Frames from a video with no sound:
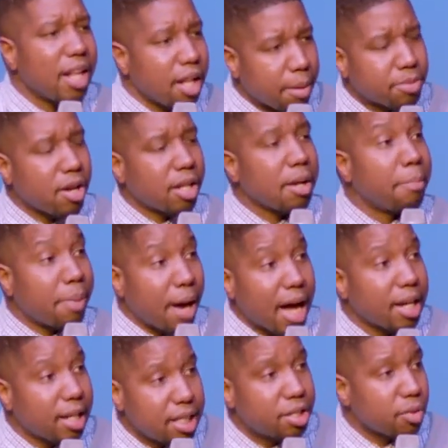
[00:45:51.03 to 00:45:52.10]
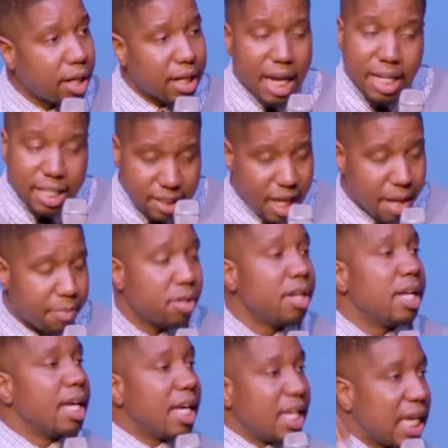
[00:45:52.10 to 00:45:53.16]
I'm sorry, the bodily dwelling, not an example.
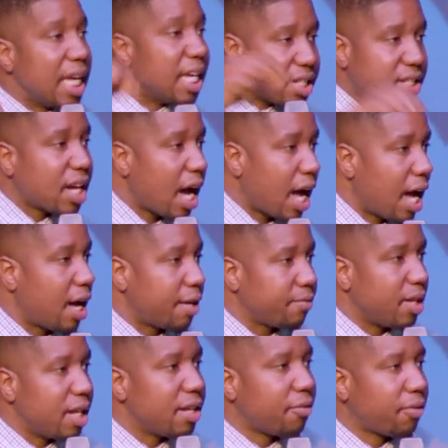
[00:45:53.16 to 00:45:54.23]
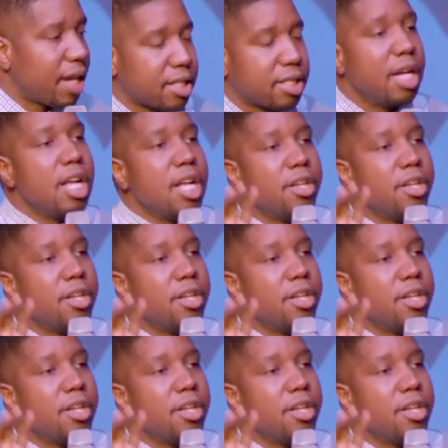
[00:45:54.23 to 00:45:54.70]
He is God in the flesh